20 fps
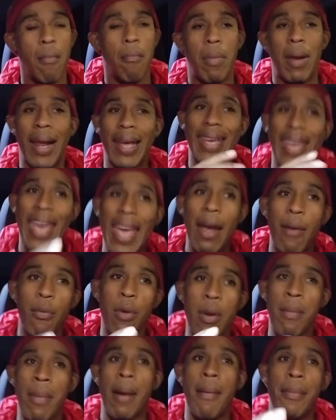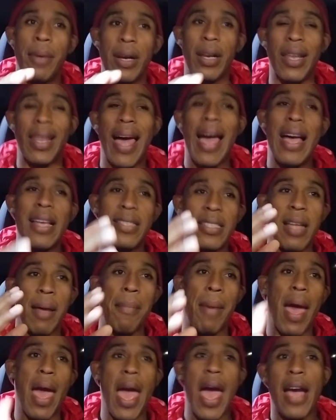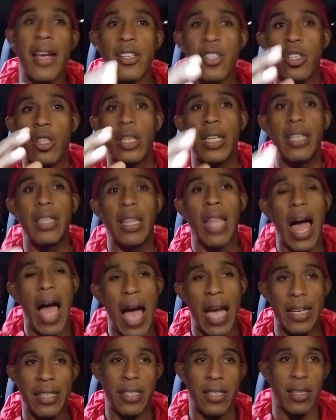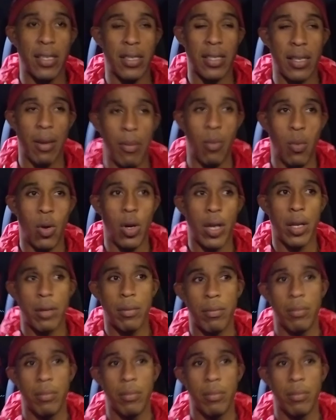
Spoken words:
But I can't remember the last time I actually lied to someone.